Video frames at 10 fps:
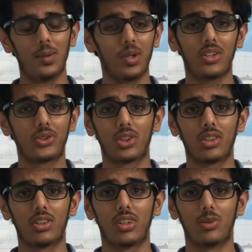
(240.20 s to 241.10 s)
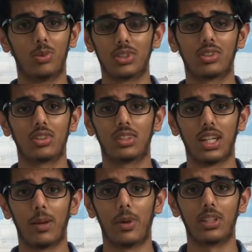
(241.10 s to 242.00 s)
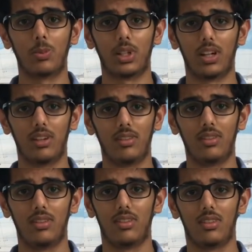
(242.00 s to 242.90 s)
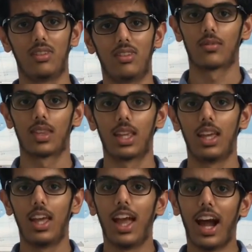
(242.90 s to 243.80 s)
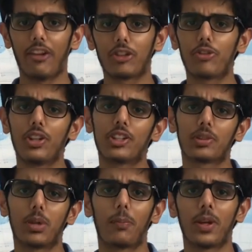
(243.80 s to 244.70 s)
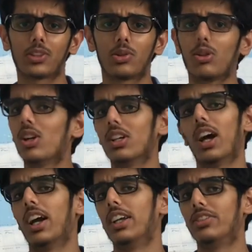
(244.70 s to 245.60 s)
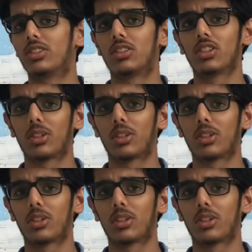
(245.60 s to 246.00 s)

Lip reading: I'm not sure what to say about the play. After finishing my pixel art, I took a